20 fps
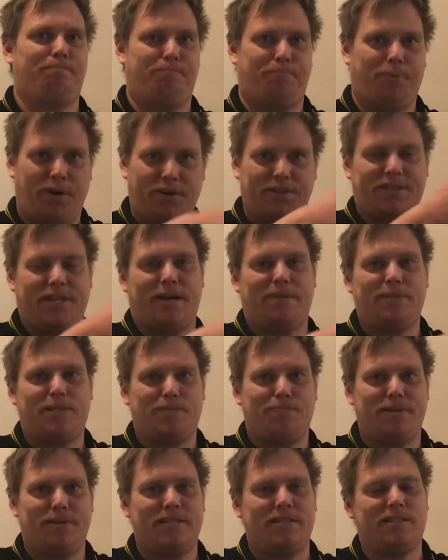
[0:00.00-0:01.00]
up
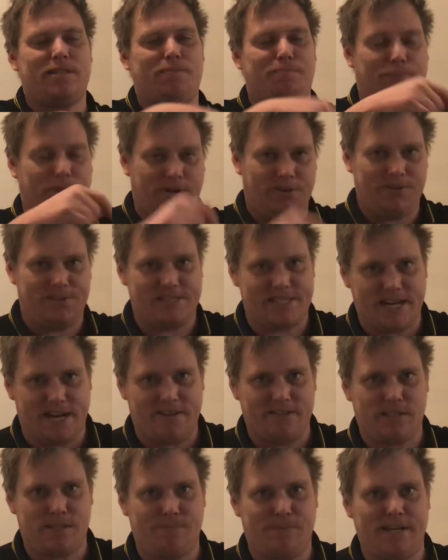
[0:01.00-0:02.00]
spins, both
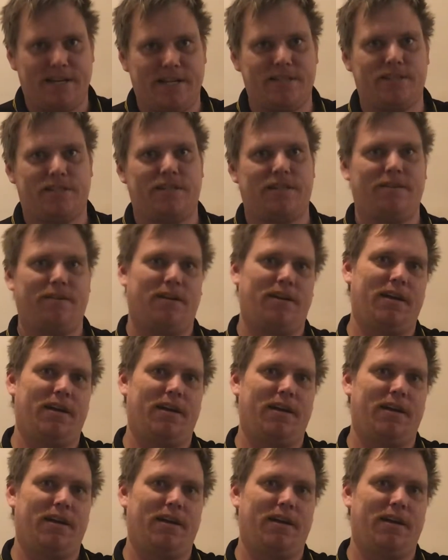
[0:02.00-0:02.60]
down spins,